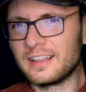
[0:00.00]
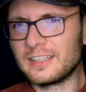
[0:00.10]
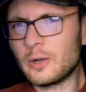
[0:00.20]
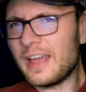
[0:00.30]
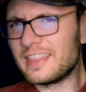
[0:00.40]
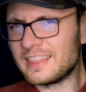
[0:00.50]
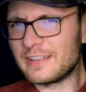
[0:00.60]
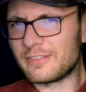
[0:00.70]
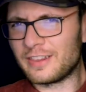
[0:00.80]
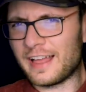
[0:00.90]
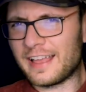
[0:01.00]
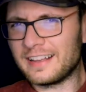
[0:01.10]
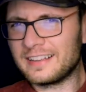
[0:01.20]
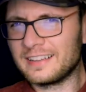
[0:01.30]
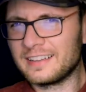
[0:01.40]
go ahead and leave a
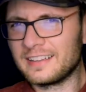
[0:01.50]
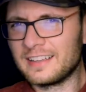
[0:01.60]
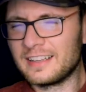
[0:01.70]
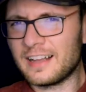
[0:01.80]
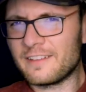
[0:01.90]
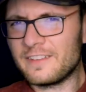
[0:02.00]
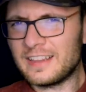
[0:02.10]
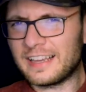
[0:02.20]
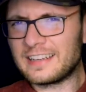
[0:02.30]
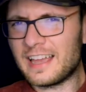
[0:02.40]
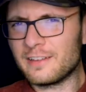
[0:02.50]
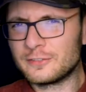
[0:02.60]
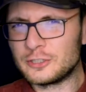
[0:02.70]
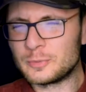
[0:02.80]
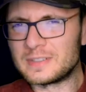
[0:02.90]
like. I feel like
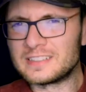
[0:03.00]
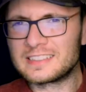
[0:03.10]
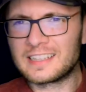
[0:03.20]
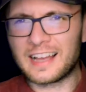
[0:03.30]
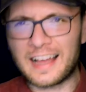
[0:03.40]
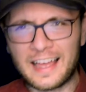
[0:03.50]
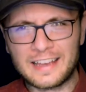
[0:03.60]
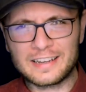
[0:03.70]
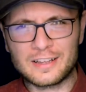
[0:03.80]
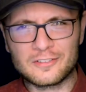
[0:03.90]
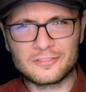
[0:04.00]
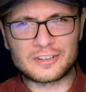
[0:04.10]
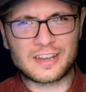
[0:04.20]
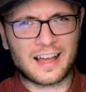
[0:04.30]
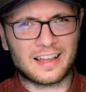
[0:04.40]
KnifeTube is kind of
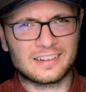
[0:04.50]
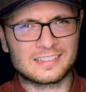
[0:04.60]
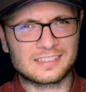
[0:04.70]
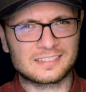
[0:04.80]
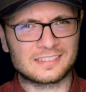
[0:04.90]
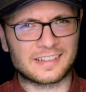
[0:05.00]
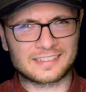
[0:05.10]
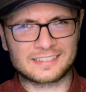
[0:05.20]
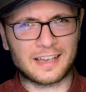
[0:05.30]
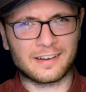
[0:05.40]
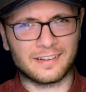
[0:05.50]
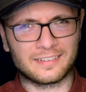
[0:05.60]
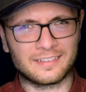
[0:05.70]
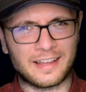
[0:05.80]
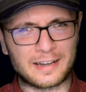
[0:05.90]
not
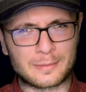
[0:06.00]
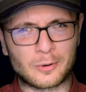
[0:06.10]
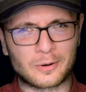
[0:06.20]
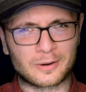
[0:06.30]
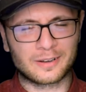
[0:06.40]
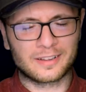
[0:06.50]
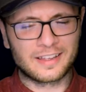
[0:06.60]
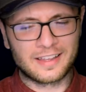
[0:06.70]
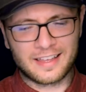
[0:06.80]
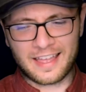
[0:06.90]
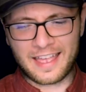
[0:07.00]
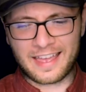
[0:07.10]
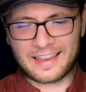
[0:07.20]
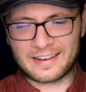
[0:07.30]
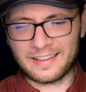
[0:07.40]
exciting anymore,
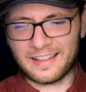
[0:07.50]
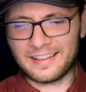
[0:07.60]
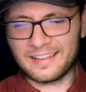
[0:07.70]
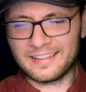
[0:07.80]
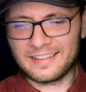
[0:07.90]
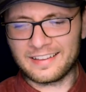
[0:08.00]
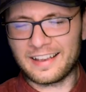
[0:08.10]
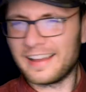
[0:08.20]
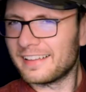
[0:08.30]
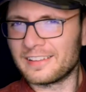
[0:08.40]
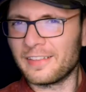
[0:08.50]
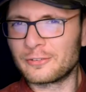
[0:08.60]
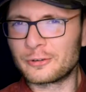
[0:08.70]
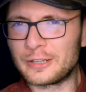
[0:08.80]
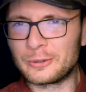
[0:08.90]
and nothing
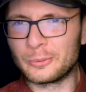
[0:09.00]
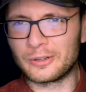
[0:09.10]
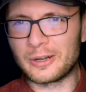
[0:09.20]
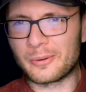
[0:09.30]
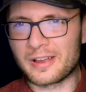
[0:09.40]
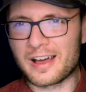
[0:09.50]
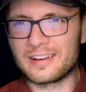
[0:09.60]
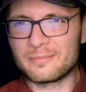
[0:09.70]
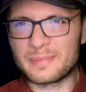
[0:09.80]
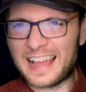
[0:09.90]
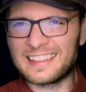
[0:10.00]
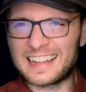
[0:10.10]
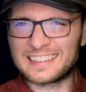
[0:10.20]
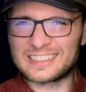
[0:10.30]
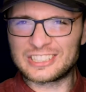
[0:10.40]
really cool going on, but I'd
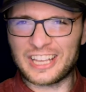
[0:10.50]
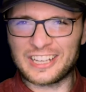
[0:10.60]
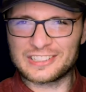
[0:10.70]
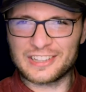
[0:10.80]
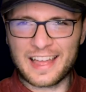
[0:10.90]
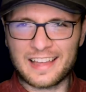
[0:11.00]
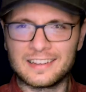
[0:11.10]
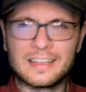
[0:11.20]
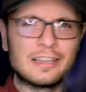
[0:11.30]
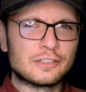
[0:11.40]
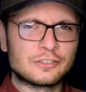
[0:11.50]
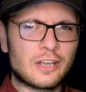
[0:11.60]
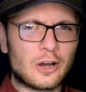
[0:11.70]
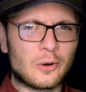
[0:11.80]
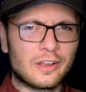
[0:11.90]
like to change that.
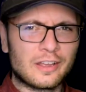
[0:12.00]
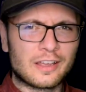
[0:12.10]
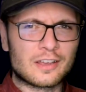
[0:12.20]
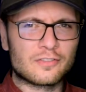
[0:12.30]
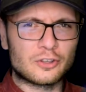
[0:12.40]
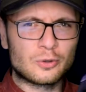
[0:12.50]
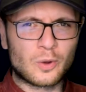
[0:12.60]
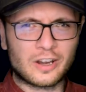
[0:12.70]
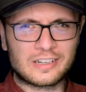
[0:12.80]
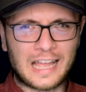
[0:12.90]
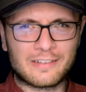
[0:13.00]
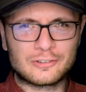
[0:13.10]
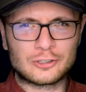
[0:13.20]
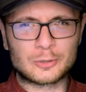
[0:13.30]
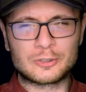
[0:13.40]
So, if you want
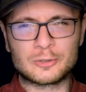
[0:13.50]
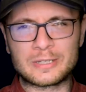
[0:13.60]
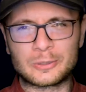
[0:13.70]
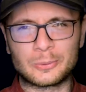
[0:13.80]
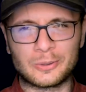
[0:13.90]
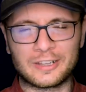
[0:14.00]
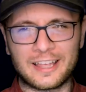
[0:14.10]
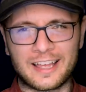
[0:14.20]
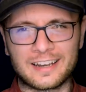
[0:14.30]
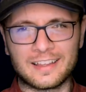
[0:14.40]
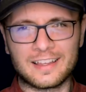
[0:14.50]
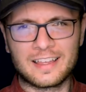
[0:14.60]
KnifeTube to be cool again,